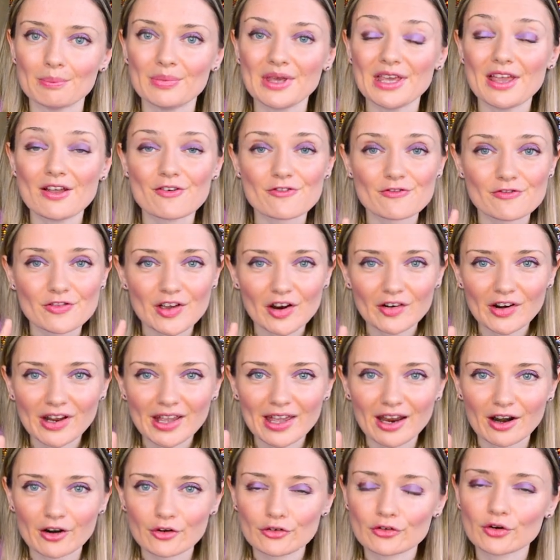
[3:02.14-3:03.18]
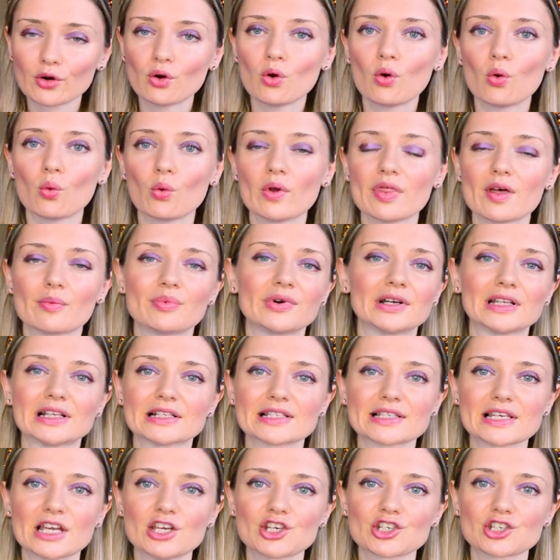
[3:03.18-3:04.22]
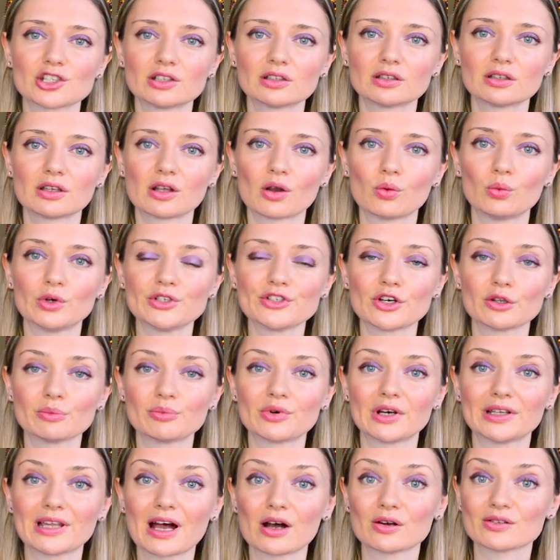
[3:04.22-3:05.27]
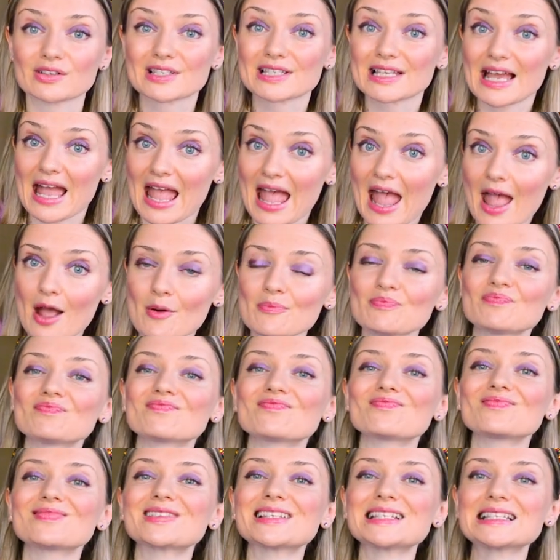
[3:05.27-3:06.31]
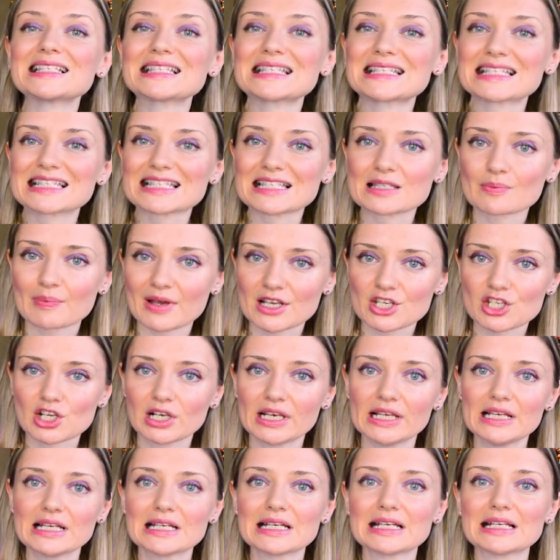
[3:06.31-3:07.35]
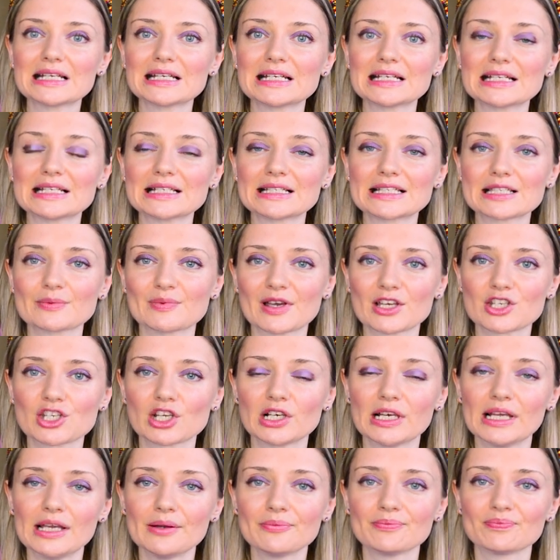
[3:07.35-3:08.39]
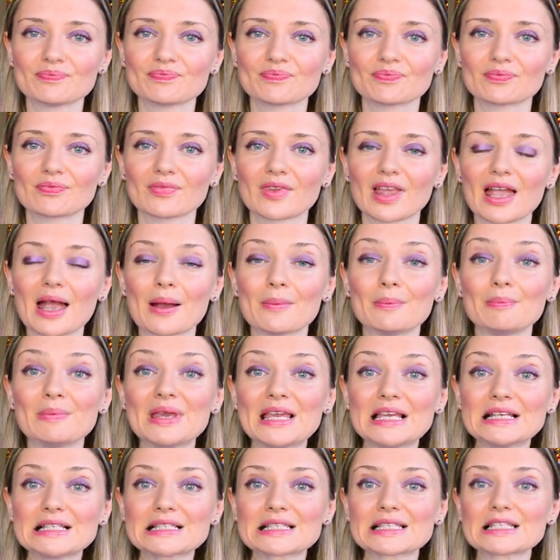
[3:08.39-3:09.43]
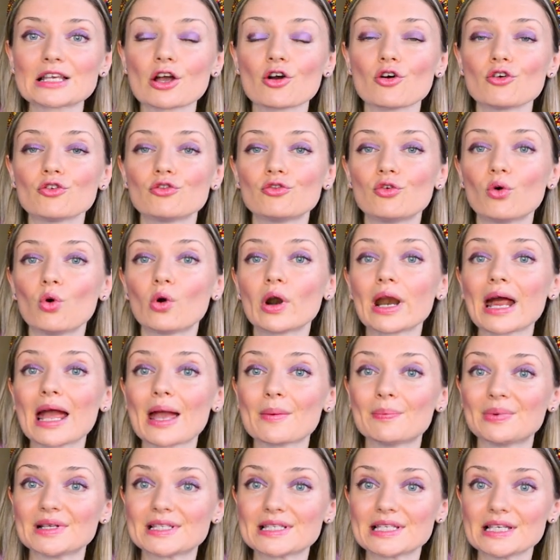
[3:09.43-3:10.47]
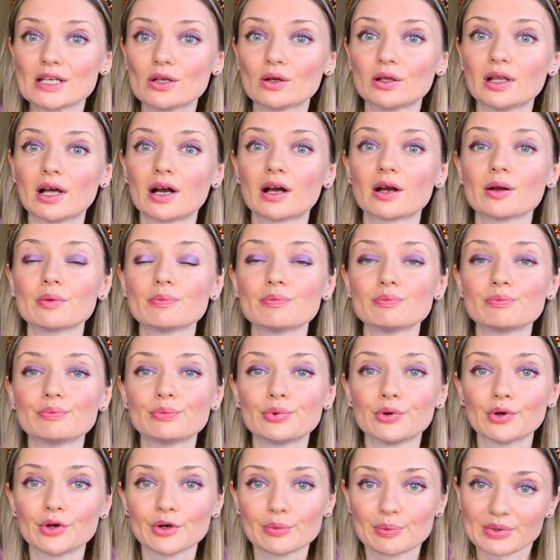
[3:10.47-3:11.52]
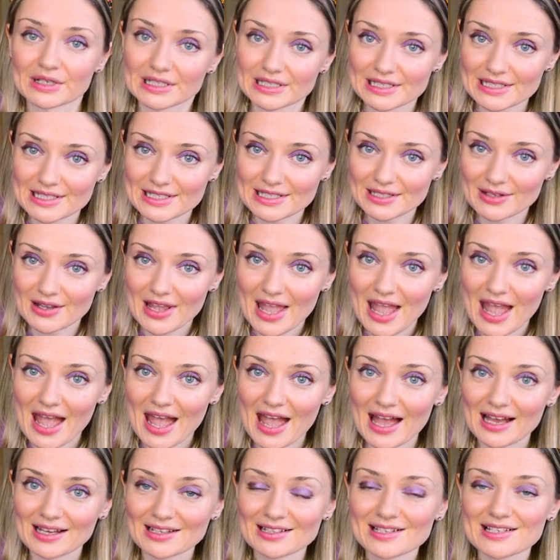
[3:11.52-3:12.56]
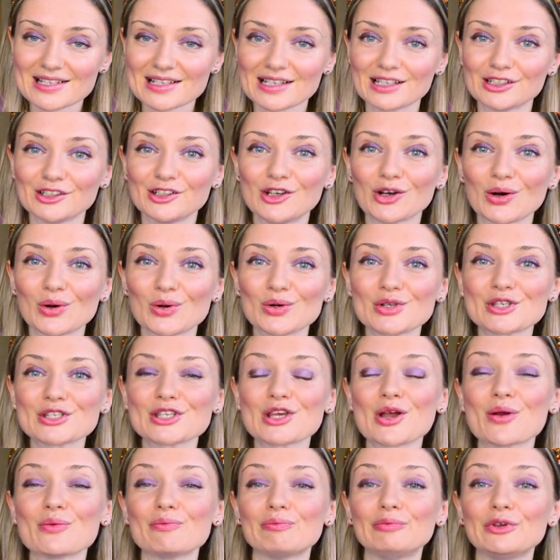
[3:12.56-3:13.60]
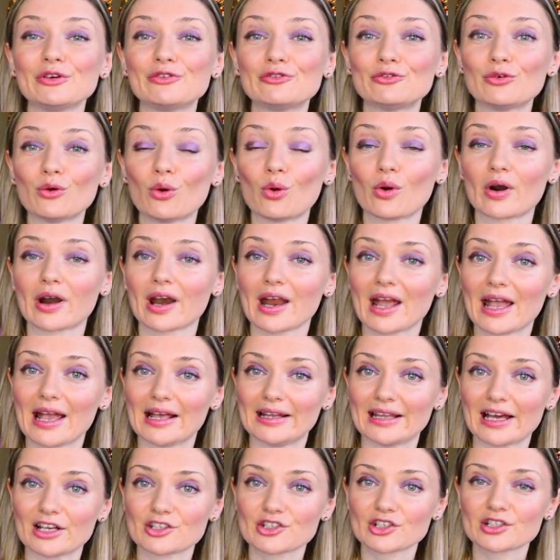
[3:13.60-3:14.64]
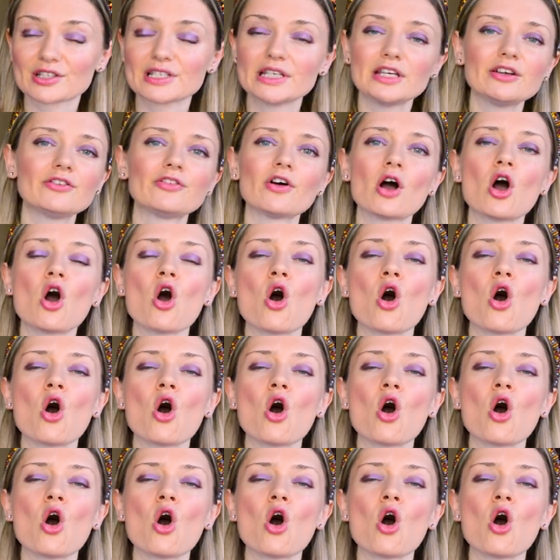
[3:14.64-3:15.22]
be very careful with the pronunciation. We don't pronounce e. Specially, specially means for a particular purpose, and it goes before an adjective